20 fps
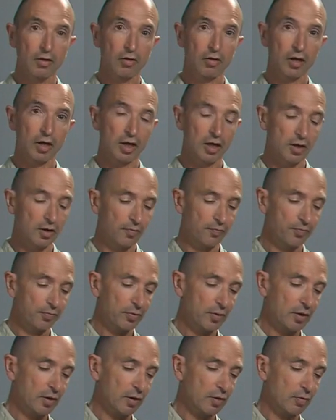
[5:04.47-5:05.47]
the
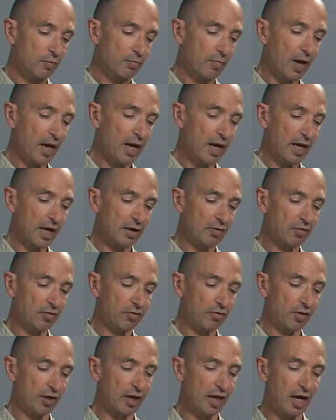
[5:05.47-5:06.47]

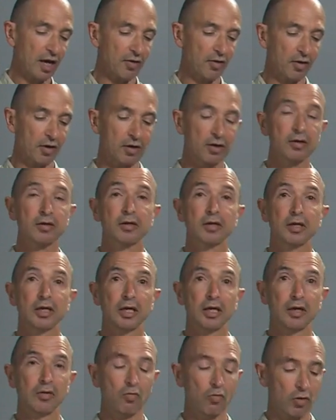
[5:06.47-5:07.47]
bags together
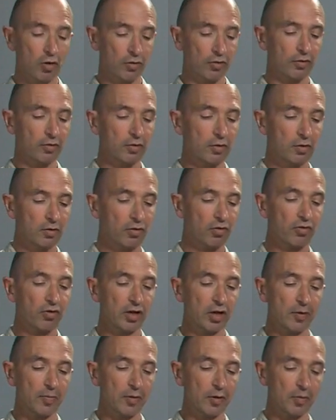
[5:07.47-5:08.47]
in one
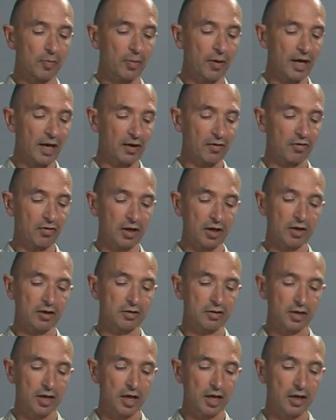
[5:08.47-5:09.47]
sealable plastic
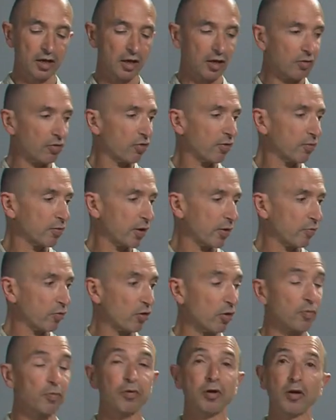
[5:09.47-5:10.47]
container, and sometimes
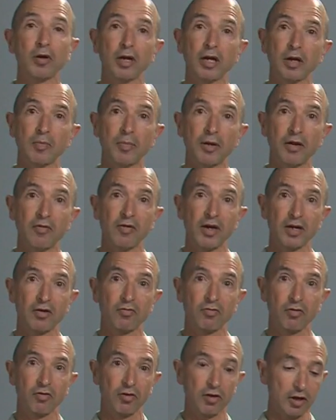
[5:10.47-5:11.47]
they'll put a little bit of
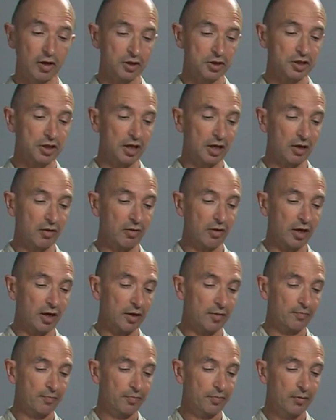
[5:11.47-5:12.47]
extra silica gel in
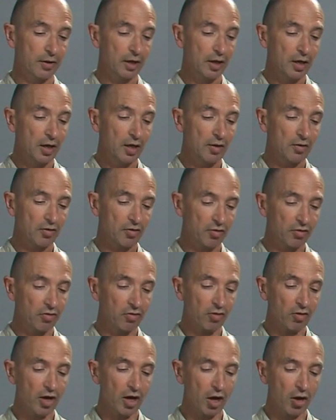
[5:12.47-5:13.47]
there. This
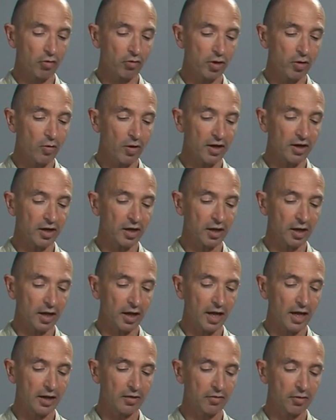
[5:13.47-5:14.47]
isn't the only way to
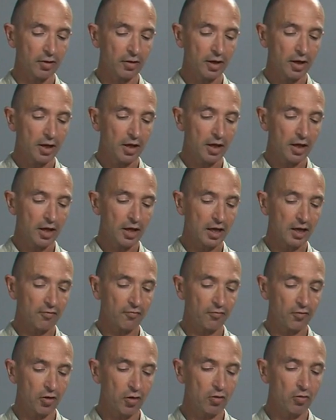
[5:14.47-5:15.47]
collect.
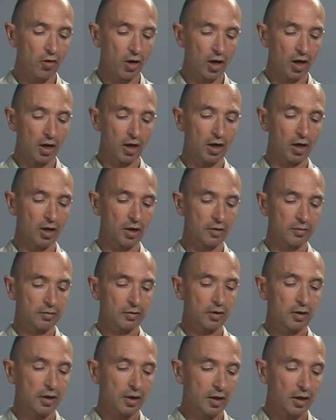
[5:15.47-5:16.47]
If you are
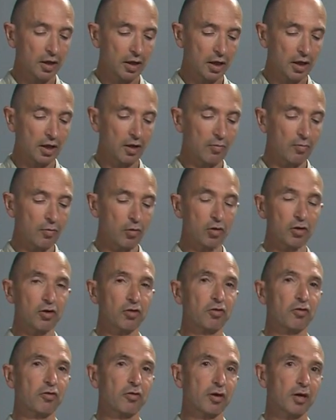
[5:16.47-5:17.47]
in a
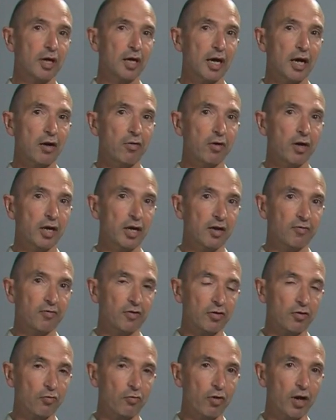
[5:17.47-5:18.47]
moist area, if
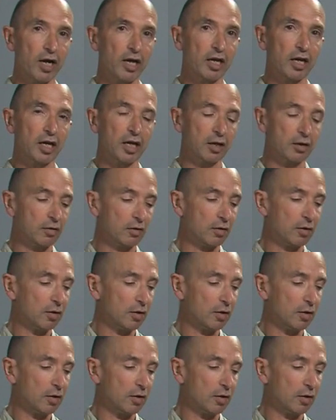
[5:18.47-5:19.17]
it's raining,